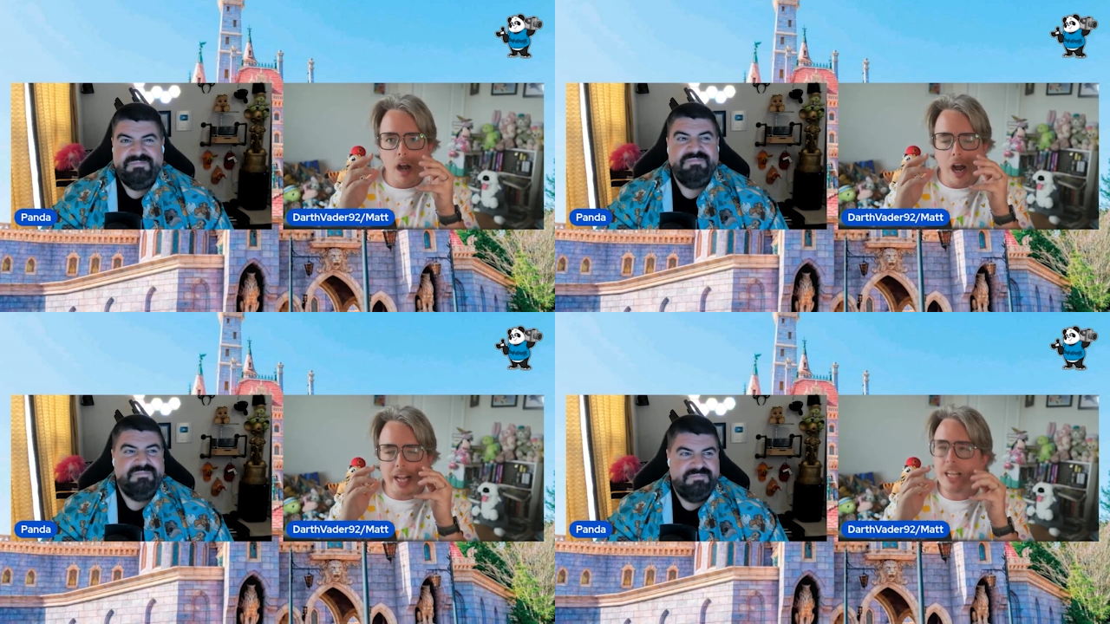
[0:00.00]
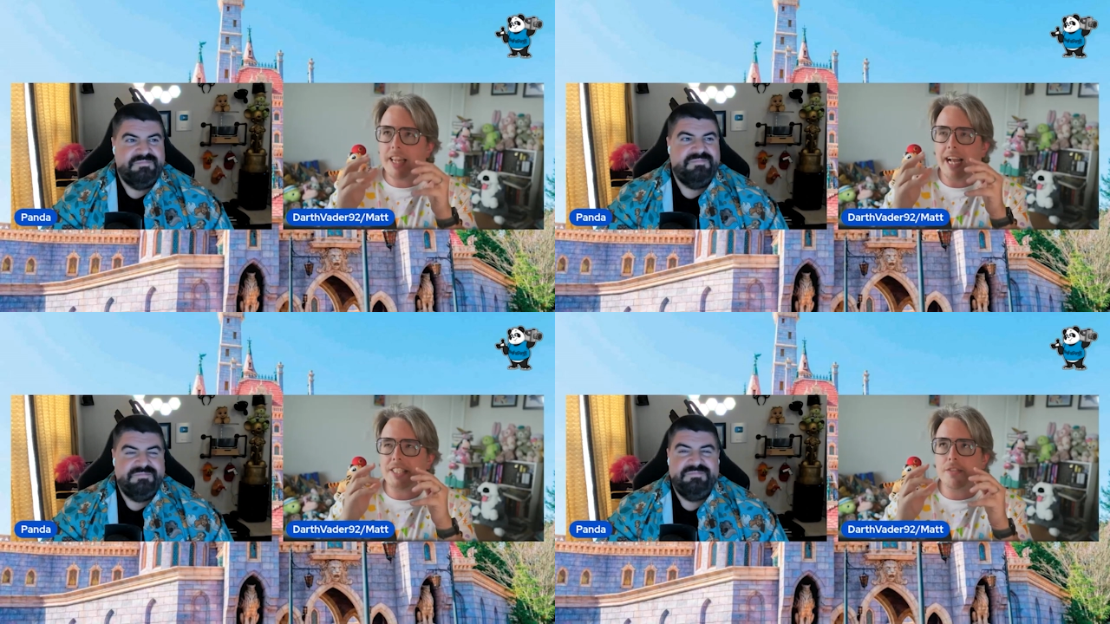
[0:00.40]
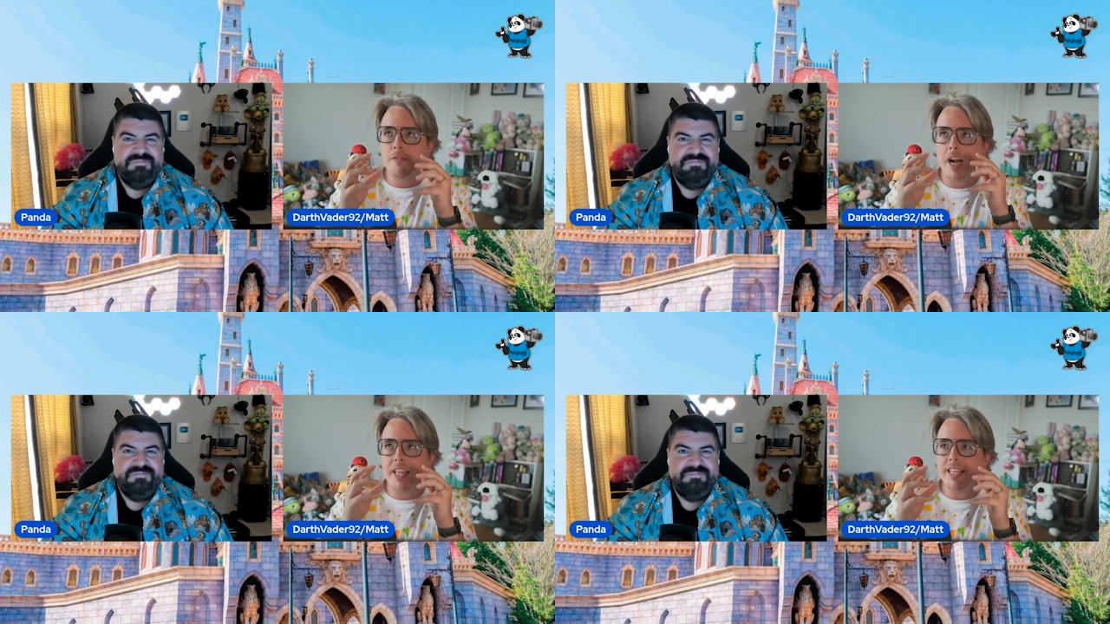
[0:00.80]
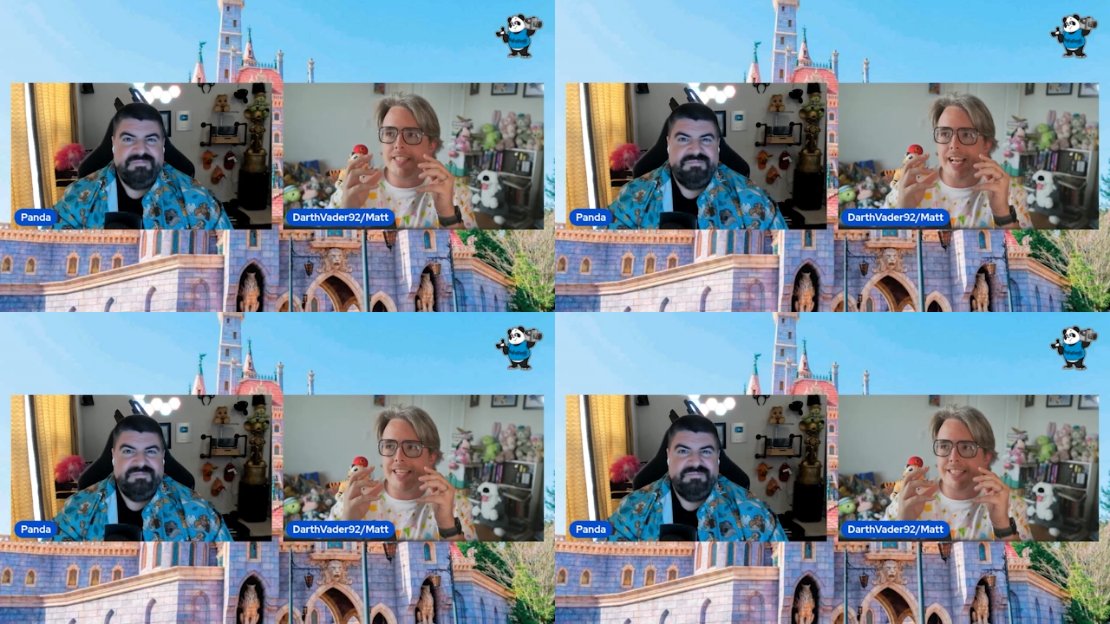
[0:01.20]
Speaker 1: I classify
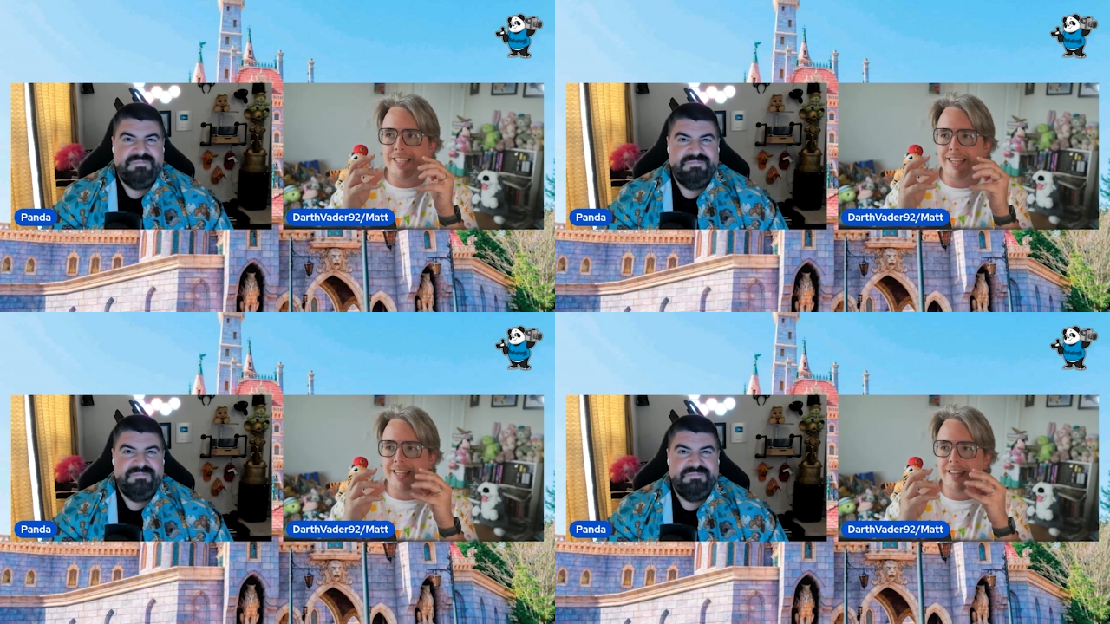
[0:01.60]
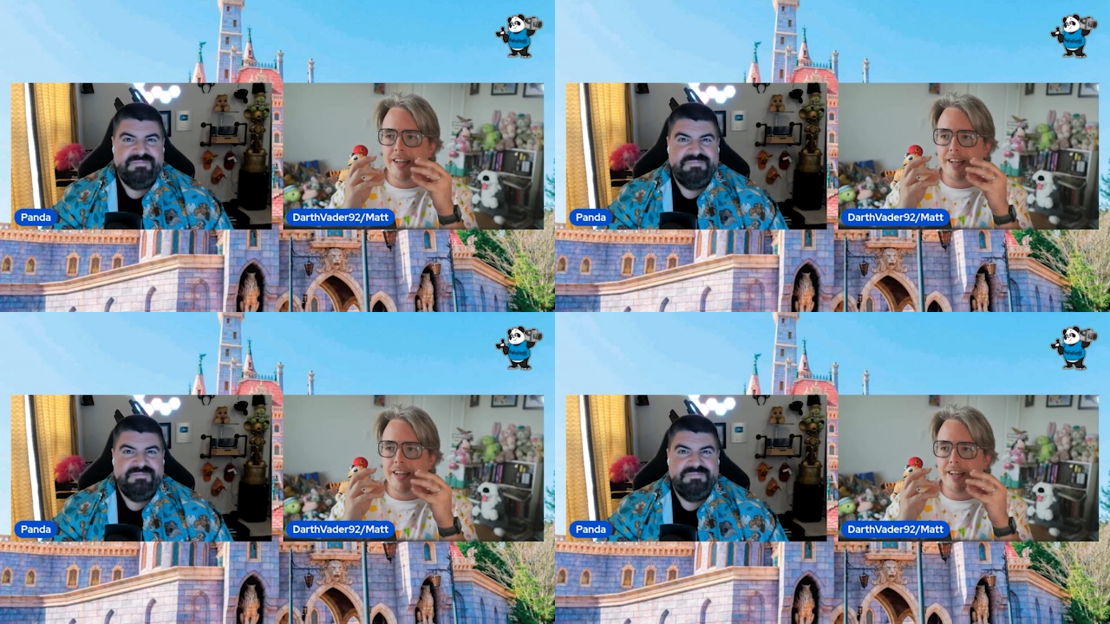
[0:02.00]
this as like